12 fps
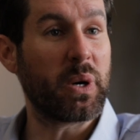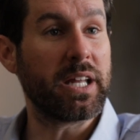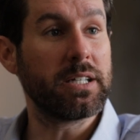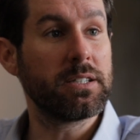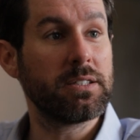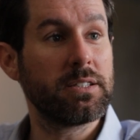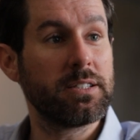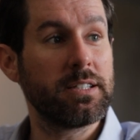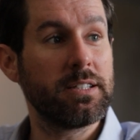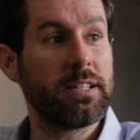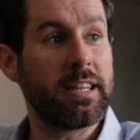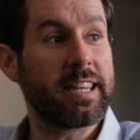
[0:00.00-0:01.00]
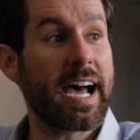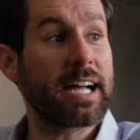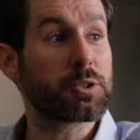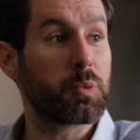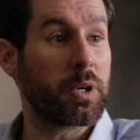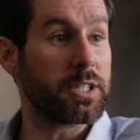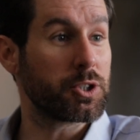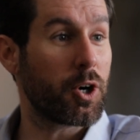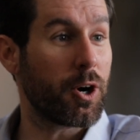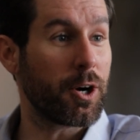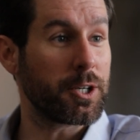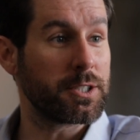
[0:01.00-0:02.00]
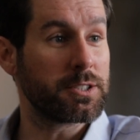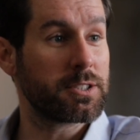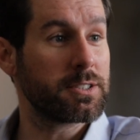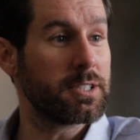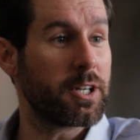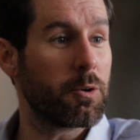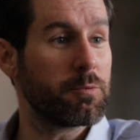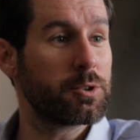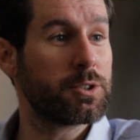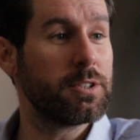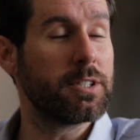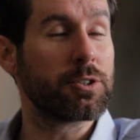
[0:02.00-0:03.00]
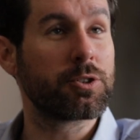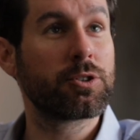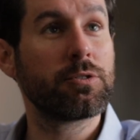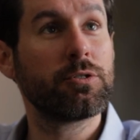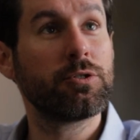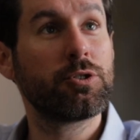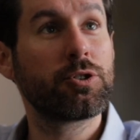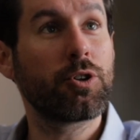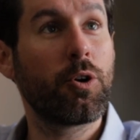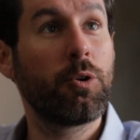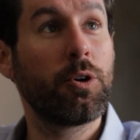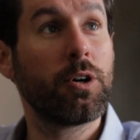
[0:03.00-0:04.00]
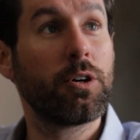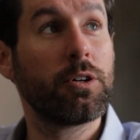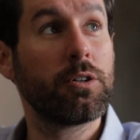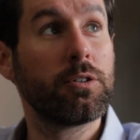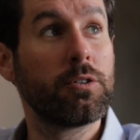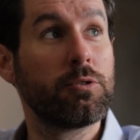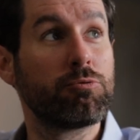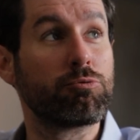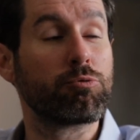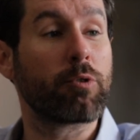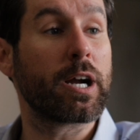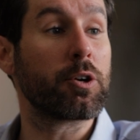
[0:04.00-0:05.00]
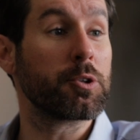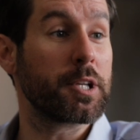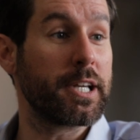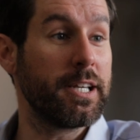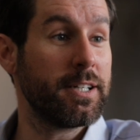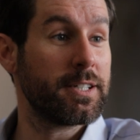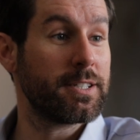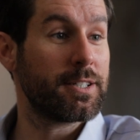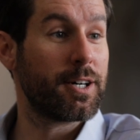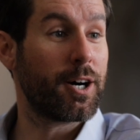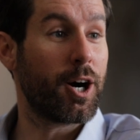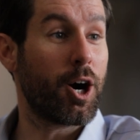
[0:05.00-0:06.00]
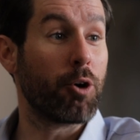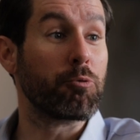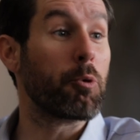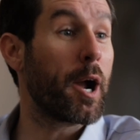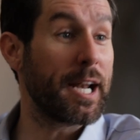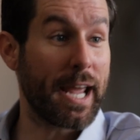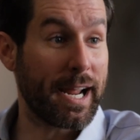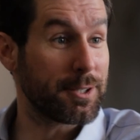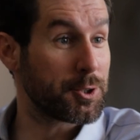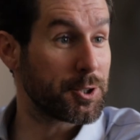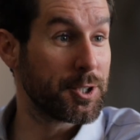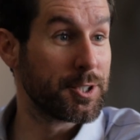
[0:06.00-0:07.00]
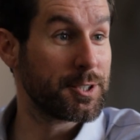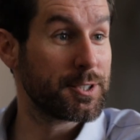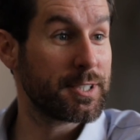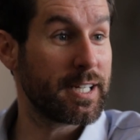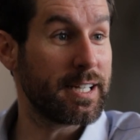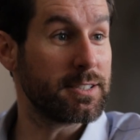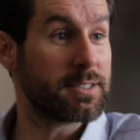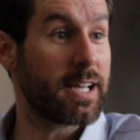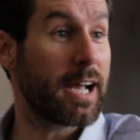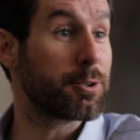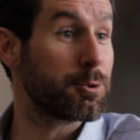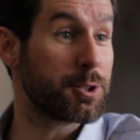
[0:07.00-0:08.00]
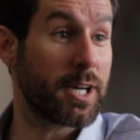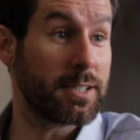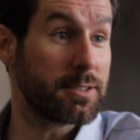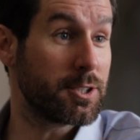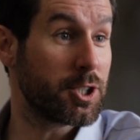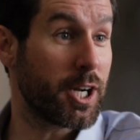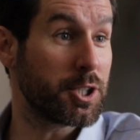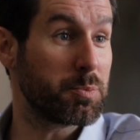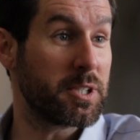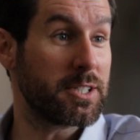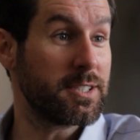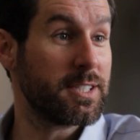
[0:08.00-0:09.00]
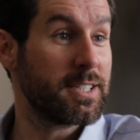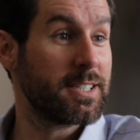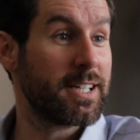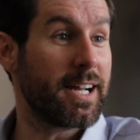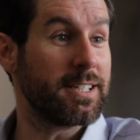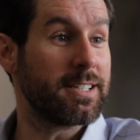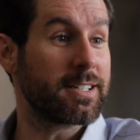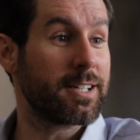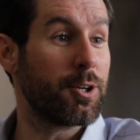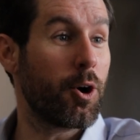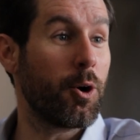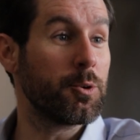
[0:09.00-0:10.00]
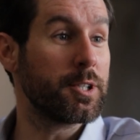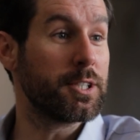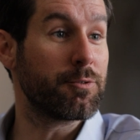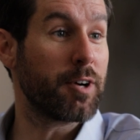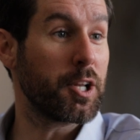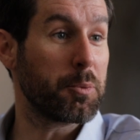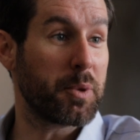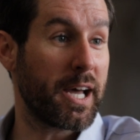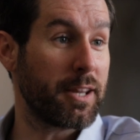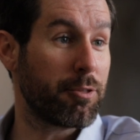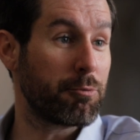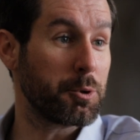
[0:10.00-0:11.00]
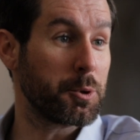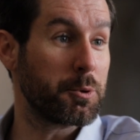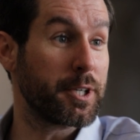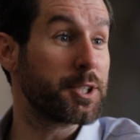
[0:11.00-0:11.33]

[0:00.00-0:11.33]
but it, that's what is hard is, you know, there's so rarely a right answer. It's exercising judgment and you yeah. only develop that through